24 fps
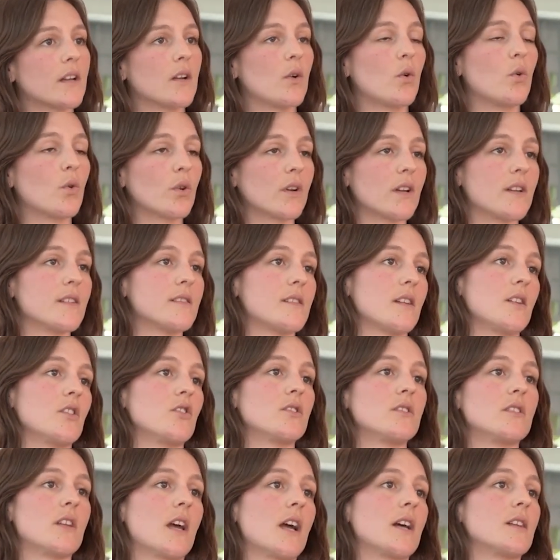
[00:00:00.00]

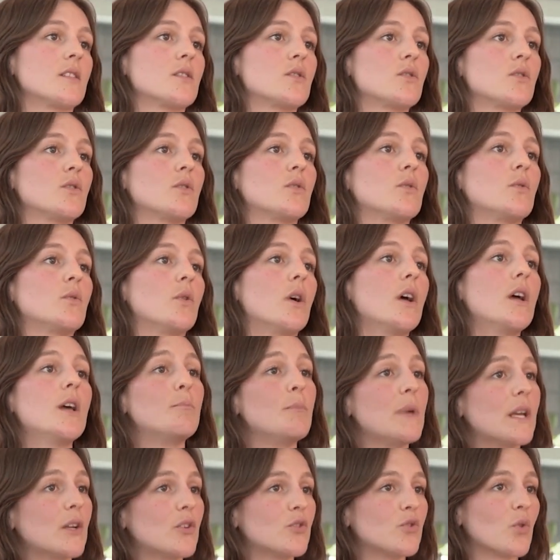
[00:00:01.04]
organization has to
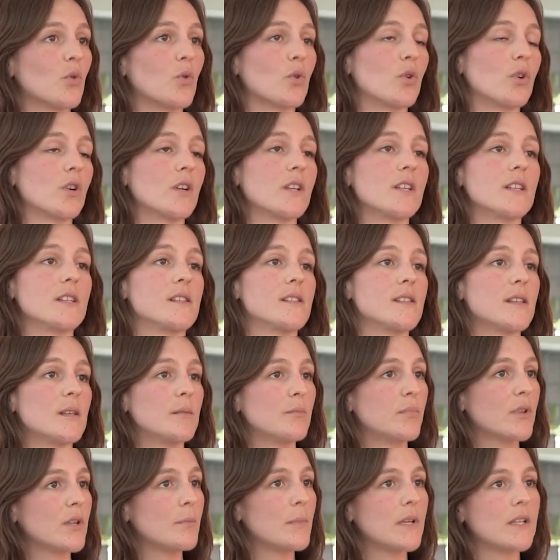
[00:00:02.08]
make sure is
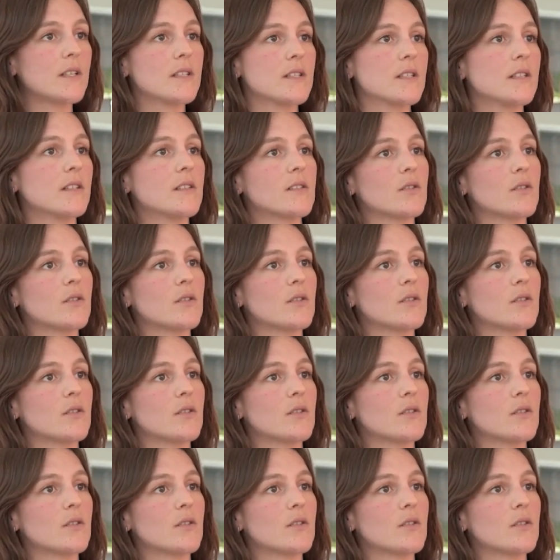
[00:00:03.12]
implemented.